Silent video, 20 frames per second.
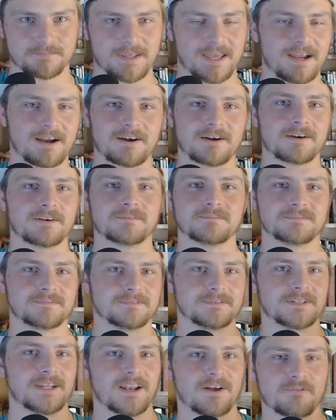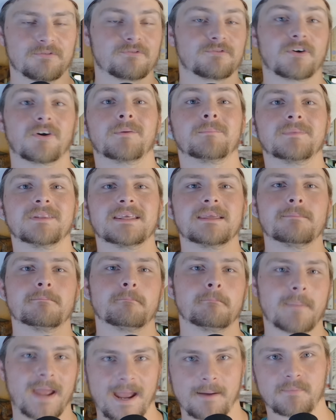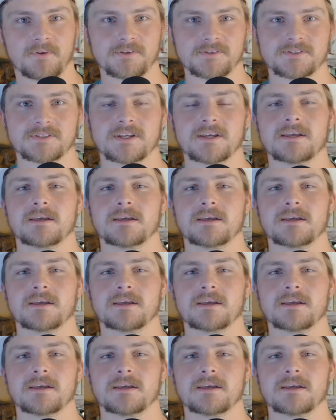They are, you know, firmly mammals.